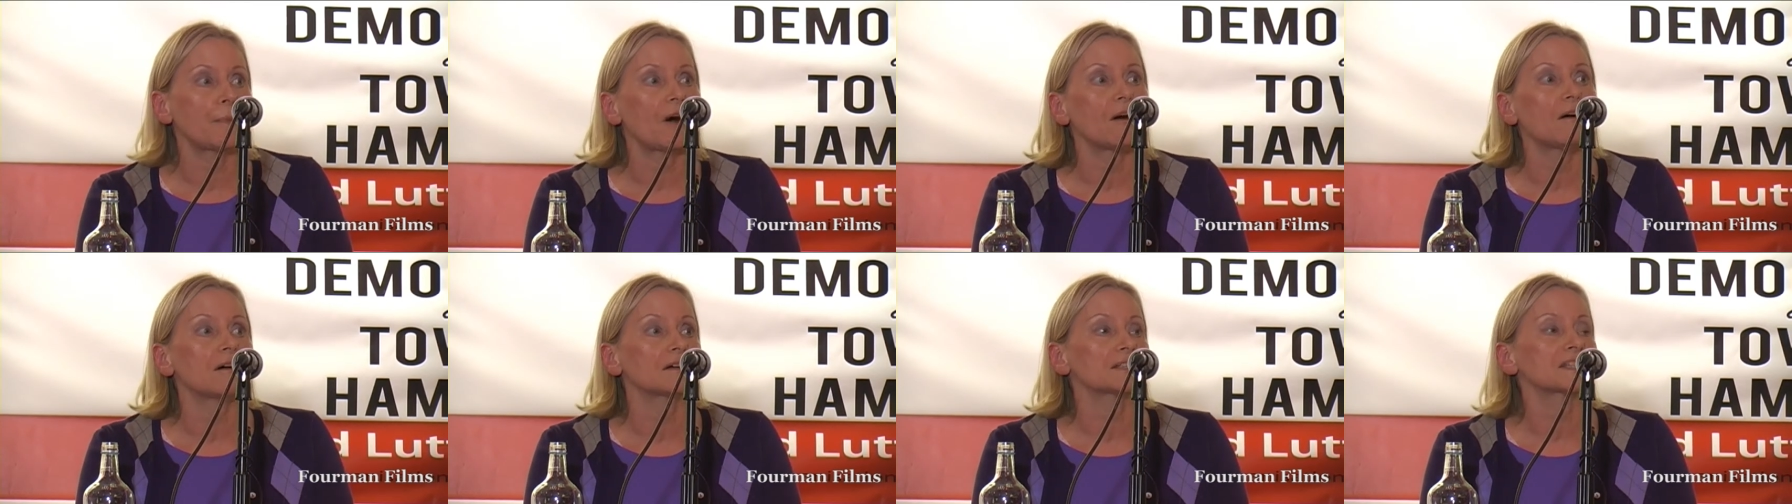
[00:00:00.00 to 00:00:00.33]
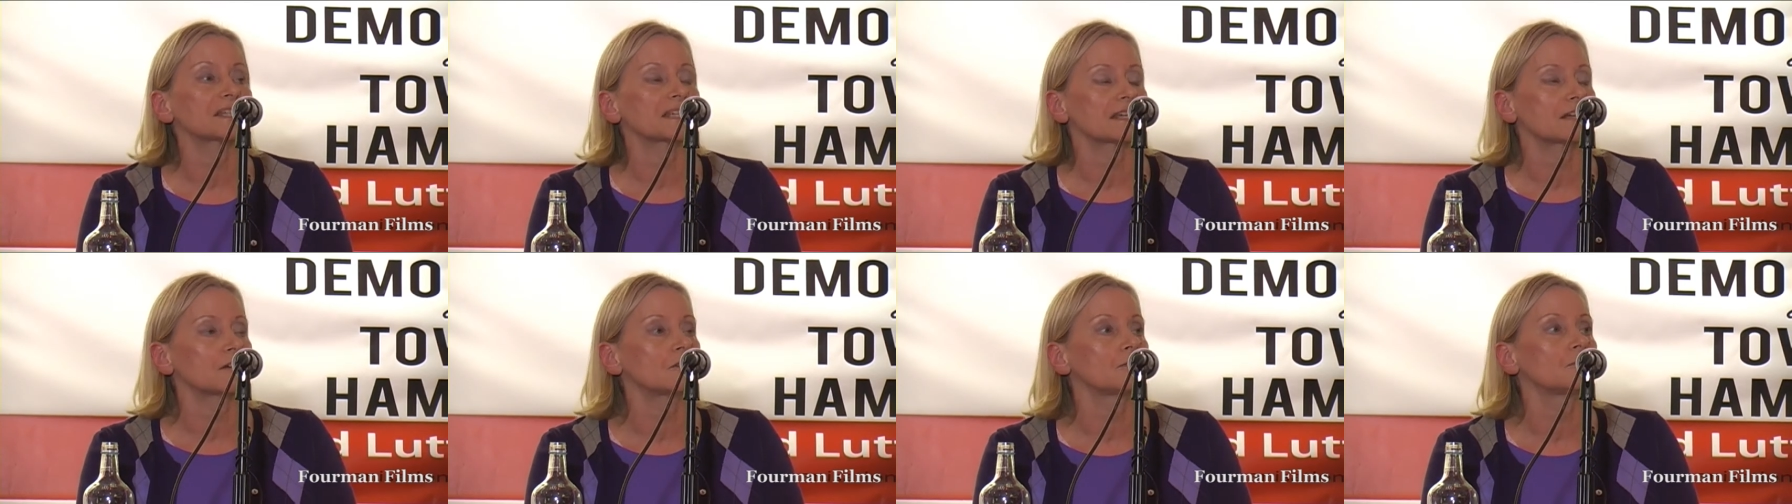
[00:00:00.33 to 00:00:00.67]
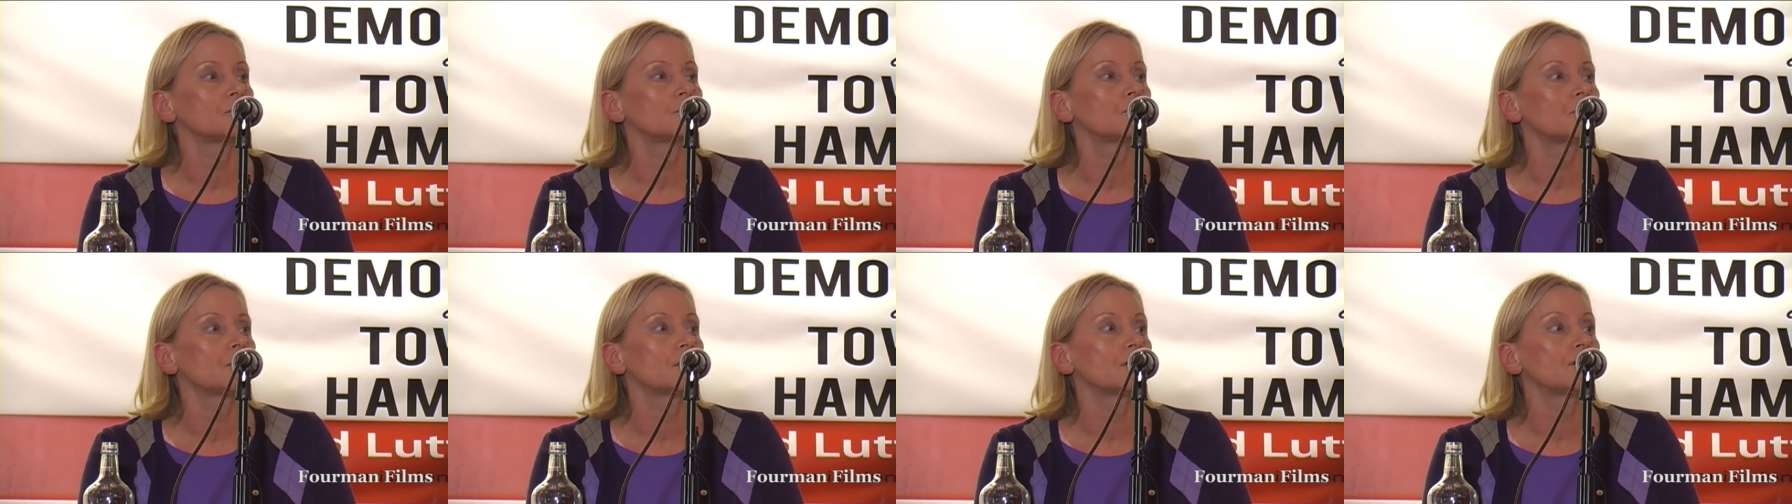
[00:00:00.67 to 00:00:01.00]
Party
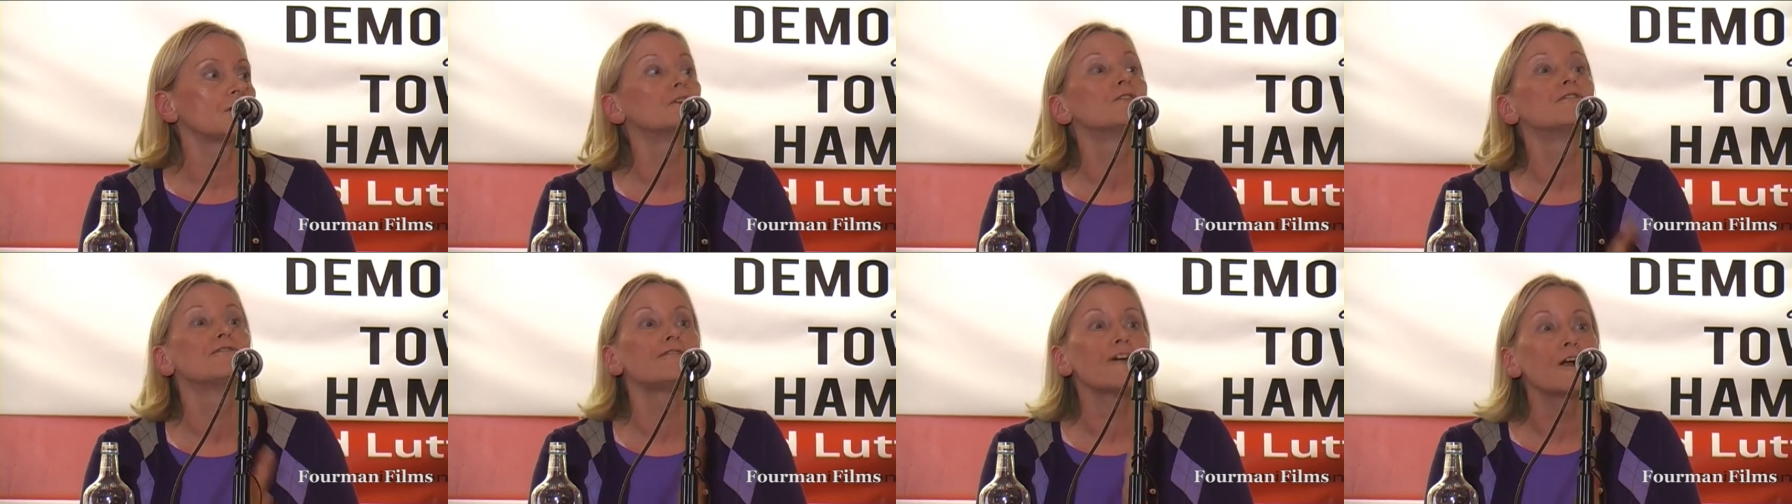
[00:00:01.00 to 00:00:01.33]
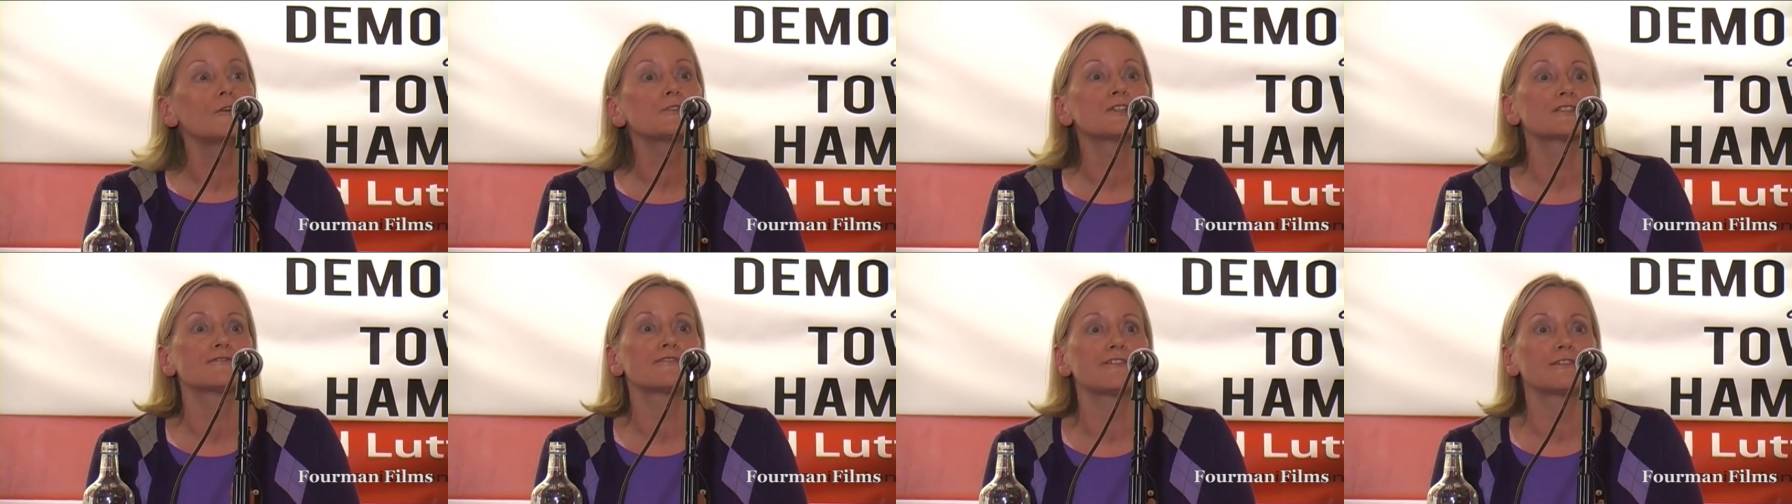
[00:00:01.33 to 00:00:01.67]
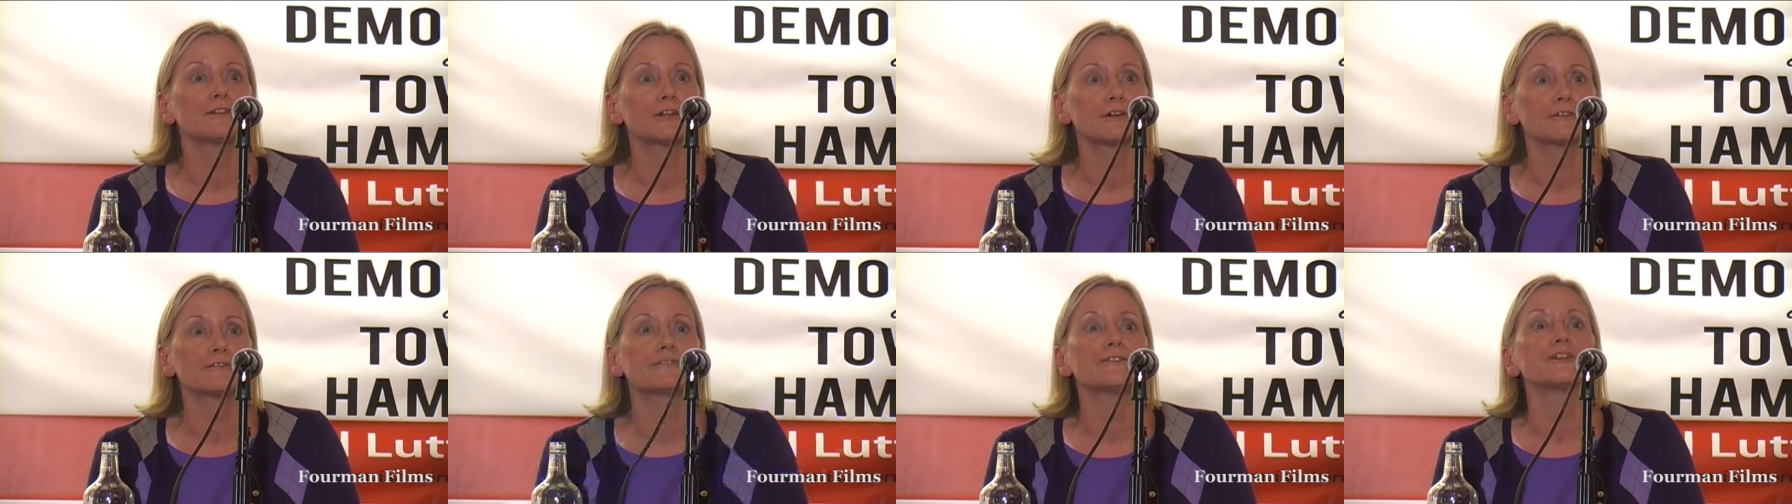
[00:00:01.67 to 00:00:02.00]
who voted for
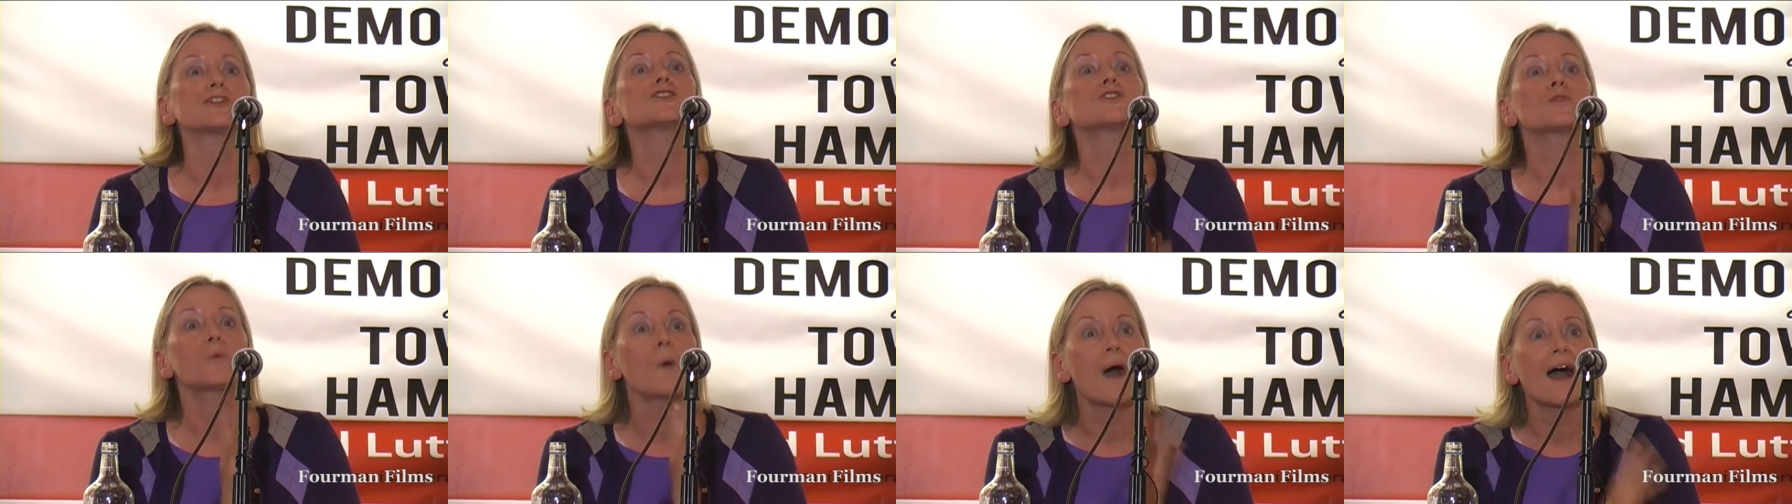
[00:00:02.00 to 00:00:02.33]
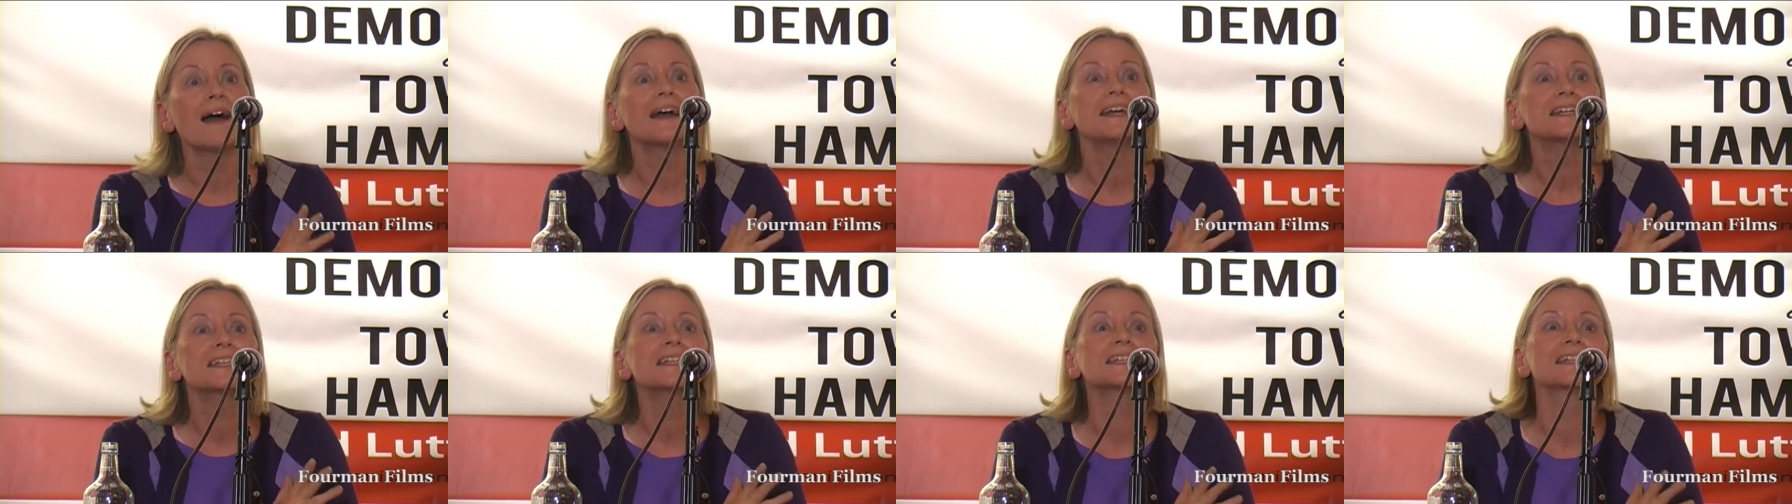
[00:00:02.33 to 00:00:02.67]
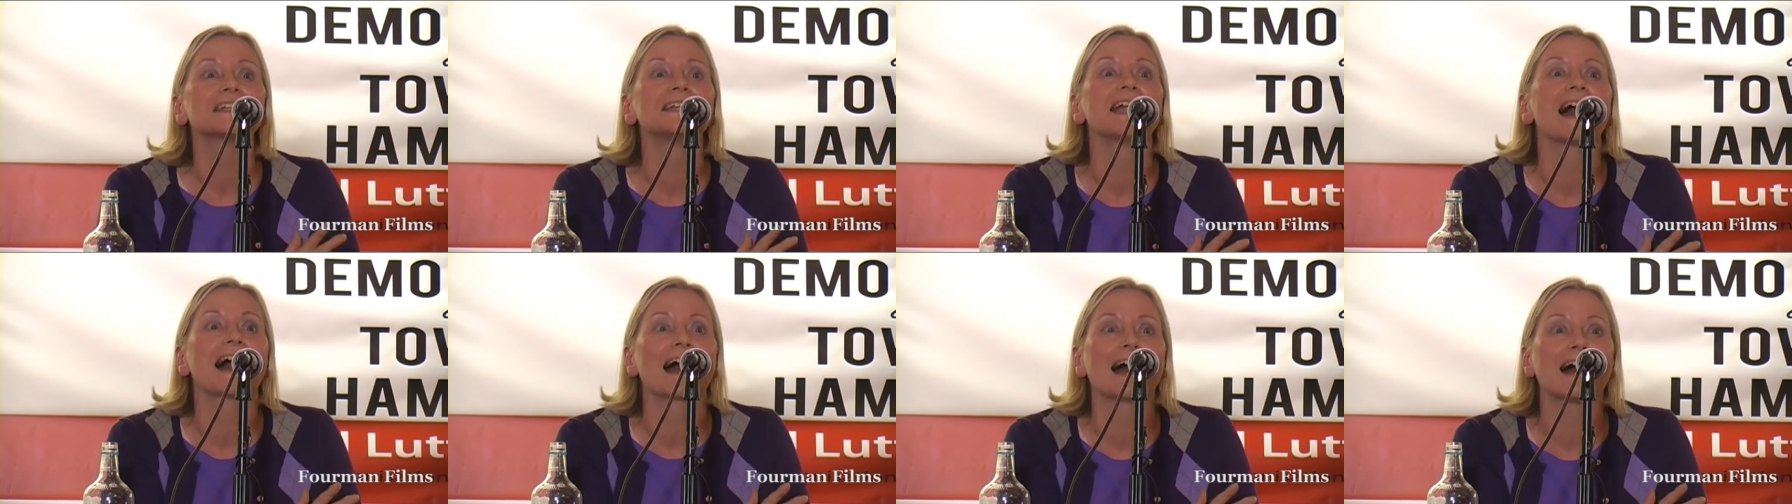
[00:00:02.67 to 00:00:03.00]
Lutfur
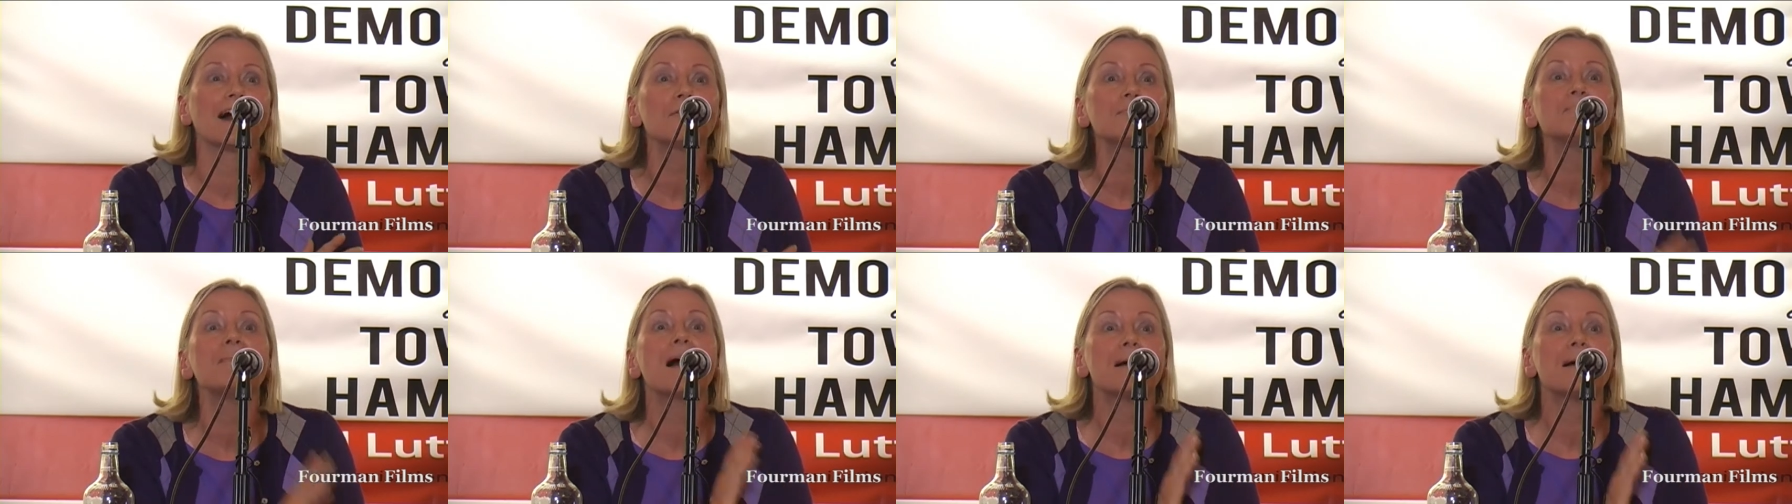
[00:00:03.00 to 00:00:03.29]
twice now,